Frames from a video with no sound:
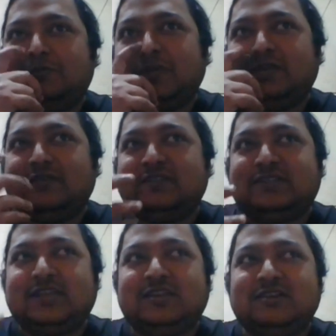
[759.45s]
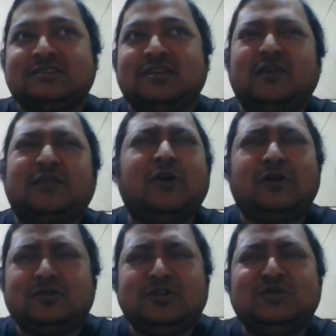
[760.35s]
believe in serious stuff
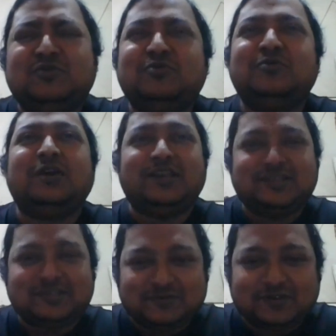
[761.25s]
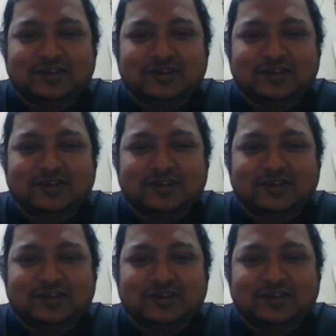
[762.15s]
or new age